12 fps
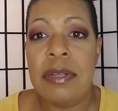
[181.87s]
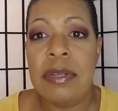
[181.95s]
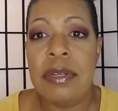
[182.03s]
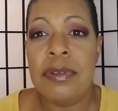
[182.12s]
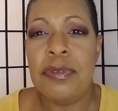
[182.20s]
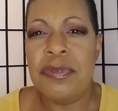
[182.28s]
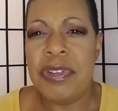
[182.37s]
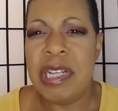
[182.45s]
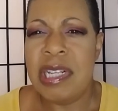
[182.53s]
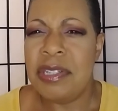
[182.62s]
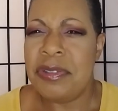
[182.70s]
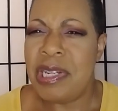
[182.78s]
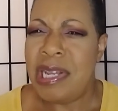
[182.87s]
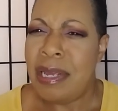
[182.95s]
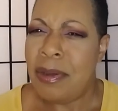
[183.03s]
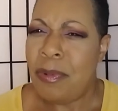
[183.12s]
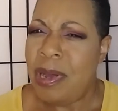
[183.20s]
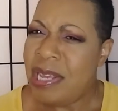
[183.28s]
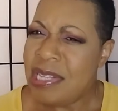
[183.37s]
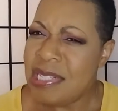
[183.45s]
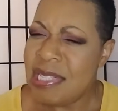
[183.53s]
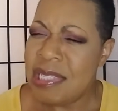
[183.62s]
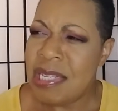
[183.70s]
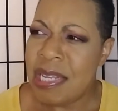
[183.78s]
you read it and you're like, why is
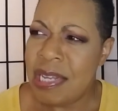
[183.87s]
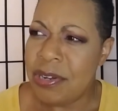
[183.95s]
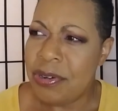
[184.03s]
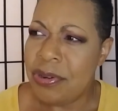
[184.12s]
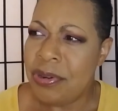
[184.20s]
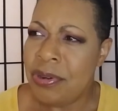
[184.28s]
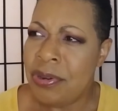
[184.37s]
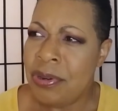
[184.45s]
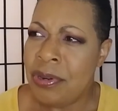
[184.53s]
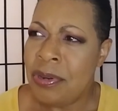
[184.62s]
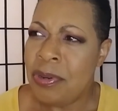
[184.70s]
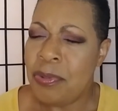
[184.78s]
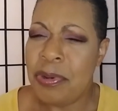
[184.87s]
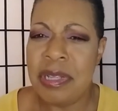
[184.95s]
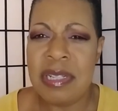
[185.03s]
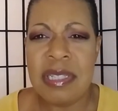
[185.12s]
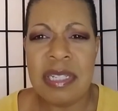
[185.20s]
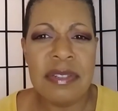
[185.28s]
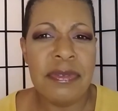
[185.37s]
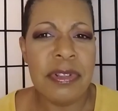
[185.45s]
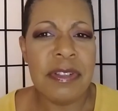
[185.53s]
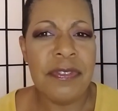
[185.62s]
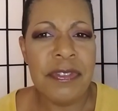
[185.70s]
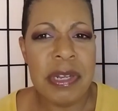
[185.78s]
this here? Or this doesn't really
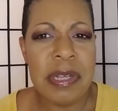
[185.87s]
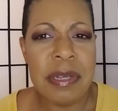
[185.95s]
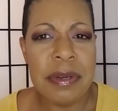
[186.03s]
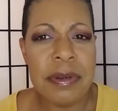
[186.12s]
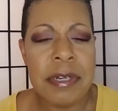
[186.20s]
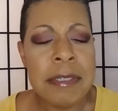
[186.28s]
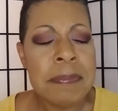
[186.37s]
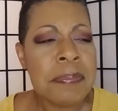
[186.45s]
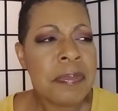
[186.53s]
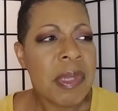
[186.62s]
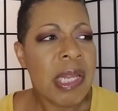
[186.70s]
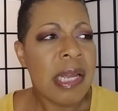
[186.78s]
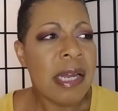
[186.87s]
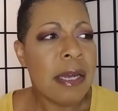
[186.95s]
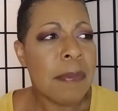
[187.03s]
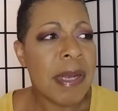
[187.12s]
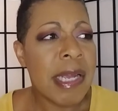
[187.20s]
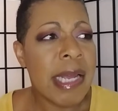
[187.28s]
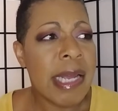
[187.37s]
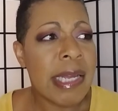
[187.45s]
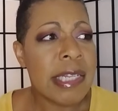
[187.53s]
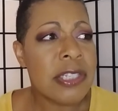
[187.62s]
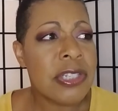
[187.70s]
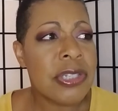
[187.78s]
fit here. Um, I
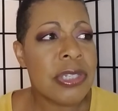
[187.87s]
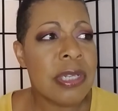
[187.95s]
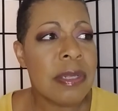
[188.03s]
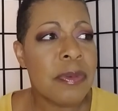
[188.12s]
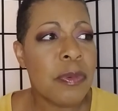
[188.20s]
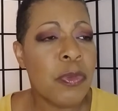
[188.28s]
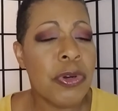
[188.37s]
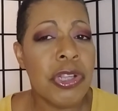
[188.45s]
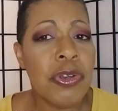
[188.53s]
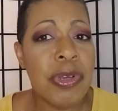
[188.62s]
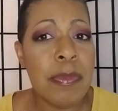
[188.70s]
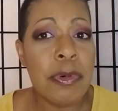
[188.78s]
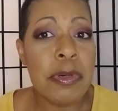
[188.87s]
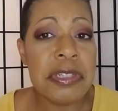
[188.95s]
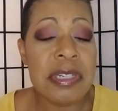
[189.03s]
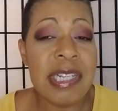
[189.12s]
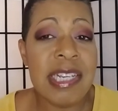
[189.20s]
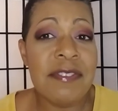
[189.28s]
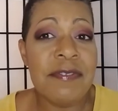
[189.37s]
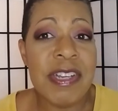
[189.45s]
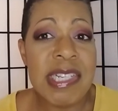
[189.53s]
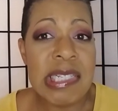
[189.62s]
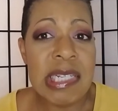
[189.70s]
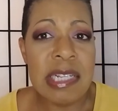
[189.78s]
asked, were you emotionally
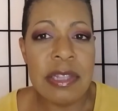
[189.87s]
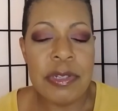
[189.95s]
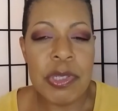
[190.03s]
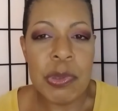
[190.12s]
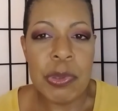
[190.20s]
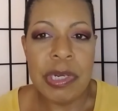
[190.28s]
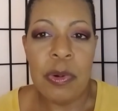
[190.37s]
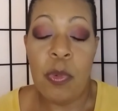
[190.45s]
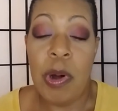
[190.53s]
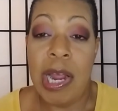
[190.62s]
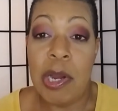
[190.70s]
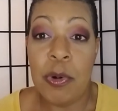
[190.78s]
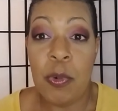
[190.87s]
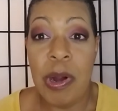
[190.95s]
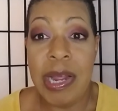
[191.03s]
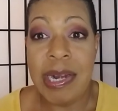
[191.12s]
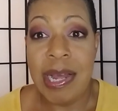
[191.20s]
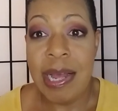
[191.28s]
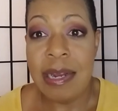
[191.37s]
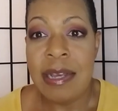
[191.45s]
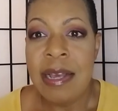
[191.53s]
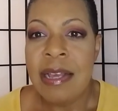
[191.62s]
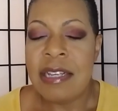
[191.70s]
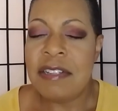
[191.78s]
invested in the story? Why or why not?
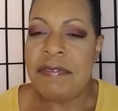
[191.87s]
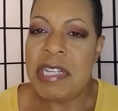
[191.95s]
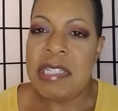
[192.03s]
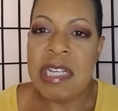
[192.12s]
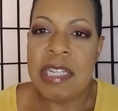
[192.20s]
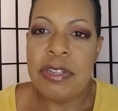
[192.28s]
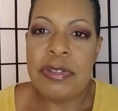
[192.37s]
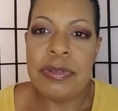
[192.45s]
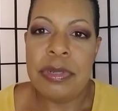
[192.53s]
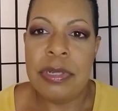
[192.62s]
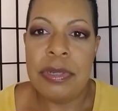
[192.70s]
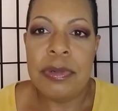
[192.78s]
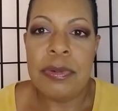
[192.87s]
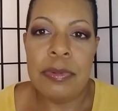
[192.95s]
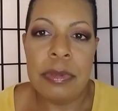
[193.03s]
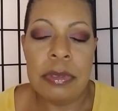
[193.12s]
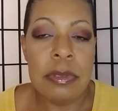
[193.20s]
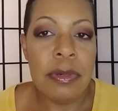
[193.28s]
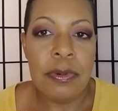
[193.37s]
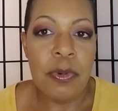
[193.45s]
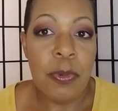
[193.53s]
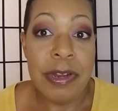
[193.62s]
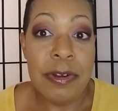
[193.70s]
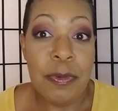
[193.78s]
Because if they say yes or no, you don't know
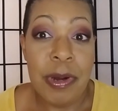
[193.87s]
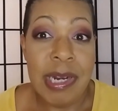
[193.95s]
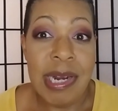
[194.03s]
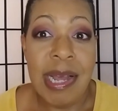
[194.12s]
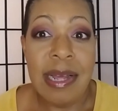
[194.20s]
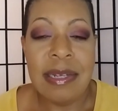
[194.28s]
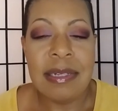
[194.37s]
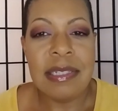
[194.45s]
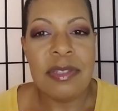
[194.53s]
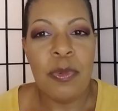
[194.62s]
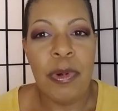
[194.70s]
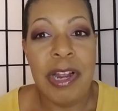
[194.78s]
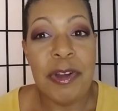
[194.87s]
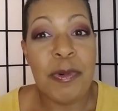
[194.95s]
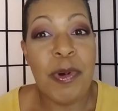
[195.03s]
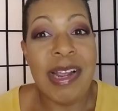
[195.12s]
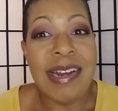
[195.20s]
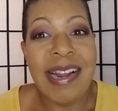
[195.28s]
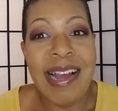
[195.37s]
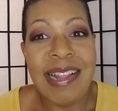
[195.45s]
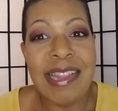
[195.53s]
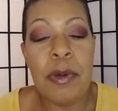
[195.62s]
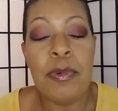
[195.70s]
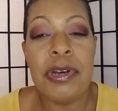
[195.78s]
why or why not, and it's the why or why not
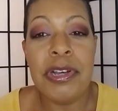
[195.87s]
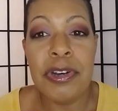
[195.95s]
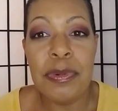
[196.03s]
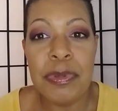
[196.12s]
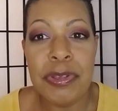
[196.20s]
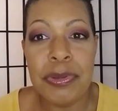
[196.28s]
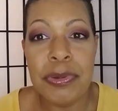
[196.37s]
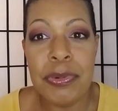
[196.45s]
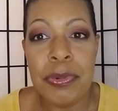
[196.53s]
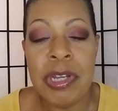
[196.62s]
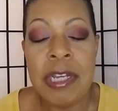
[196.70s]
that will help you